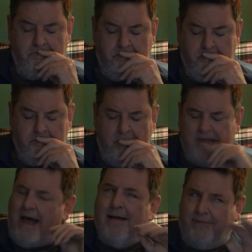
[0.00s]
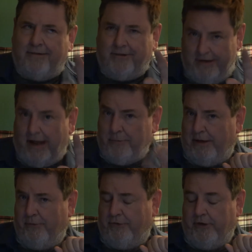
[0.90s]
cry. Yeah, that's not what
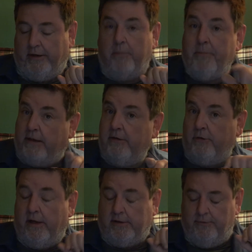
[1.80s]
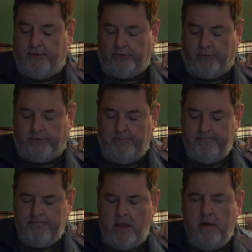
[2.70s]
I was thinking, but I do like the visuals.
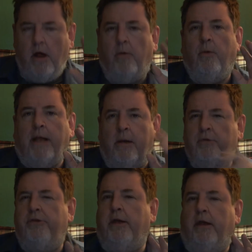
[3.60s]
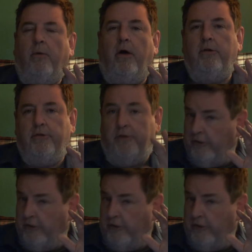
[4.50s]
No, what I was thinking was the